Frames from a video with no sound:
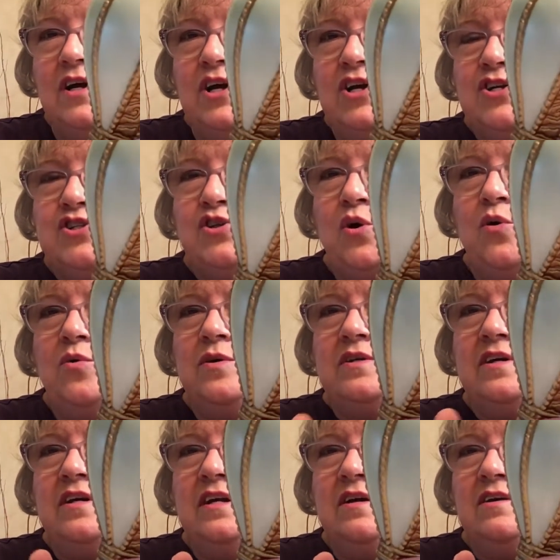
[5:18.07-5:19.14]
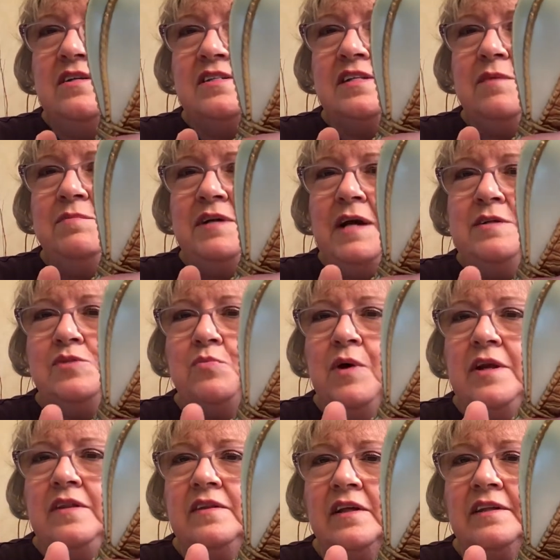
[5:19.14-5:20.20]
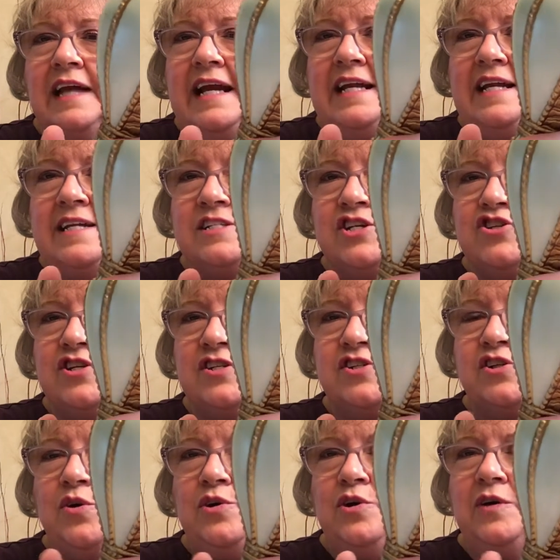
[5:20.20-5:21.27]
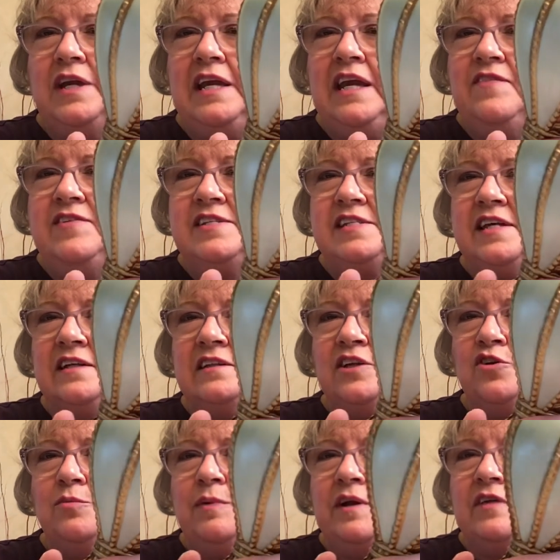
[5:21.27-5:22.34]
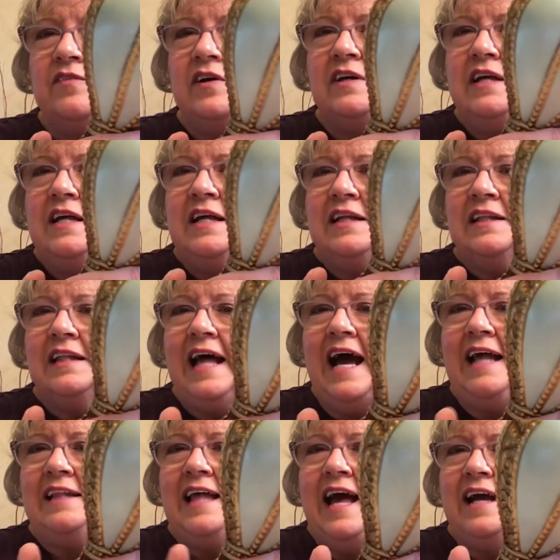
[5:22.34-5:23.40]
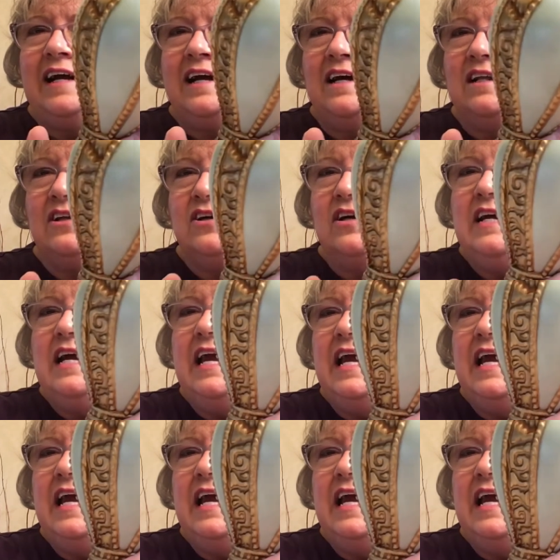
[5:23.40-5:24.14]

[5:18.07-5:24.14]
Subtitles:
So sometimes when the light hits it just so, you can even see a little bit of a lilac color.